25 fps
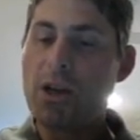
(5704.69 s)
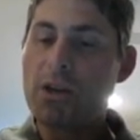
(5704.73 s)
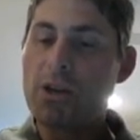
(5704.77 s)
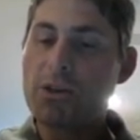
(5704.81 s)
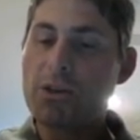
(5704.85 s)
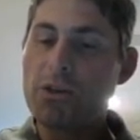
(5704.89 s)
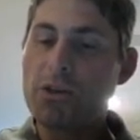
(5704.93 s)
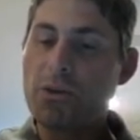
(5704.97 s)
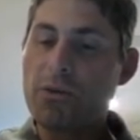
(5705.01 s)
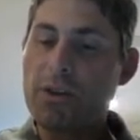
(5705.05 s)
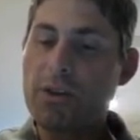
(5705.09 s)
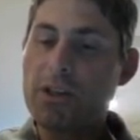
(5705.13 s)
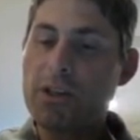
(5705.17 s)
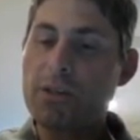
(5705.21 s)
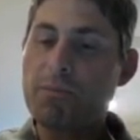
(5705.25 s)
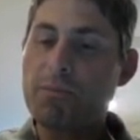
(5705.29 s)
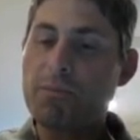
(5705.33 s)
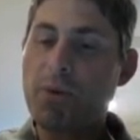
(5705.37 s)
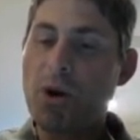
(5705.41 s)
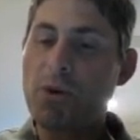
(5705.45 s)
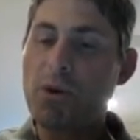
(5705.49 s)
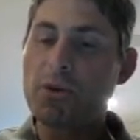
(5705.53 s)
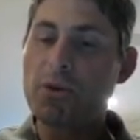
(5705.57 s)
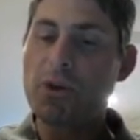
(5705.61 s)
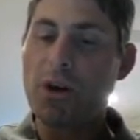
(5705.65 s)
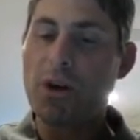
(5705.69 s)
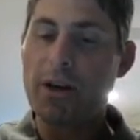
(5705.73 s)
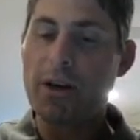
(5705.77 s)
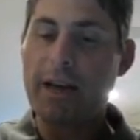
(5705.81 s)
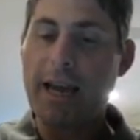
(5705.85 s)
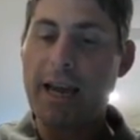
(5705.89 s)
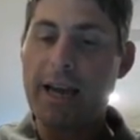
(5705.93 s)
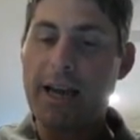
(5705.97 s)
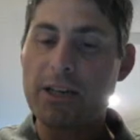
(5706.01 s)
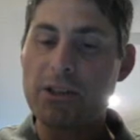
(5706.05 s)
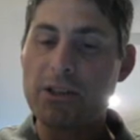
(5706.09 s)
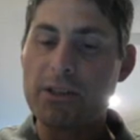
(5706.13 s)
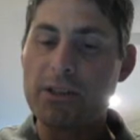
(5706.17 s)
So this proton
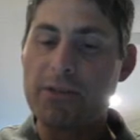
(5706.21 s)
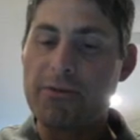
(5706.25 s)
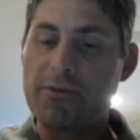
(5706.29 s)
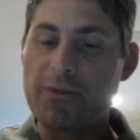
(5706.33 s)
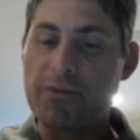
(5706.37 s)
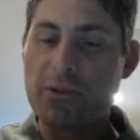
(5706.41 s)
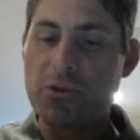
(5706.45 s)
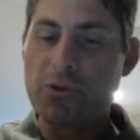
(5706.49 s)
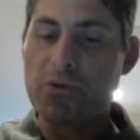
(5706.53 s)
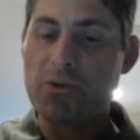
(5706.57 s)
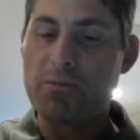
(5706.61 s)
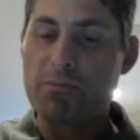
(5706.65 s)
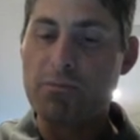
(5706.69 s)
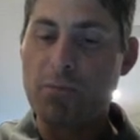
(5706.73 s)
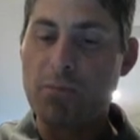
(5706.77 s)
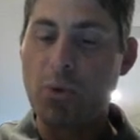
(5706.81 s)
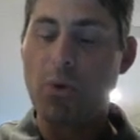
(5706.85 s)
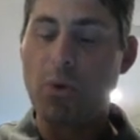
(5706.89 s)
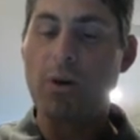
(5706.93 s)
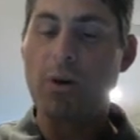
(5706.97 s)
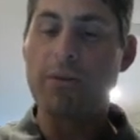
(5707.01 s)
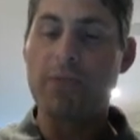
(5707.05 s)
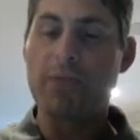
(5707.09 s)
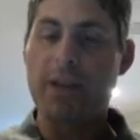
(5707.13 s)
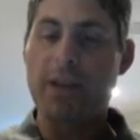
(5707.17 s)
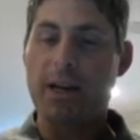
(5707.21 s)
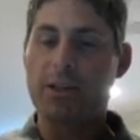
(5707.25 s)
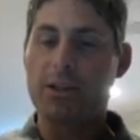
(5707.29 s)
actually feels more of the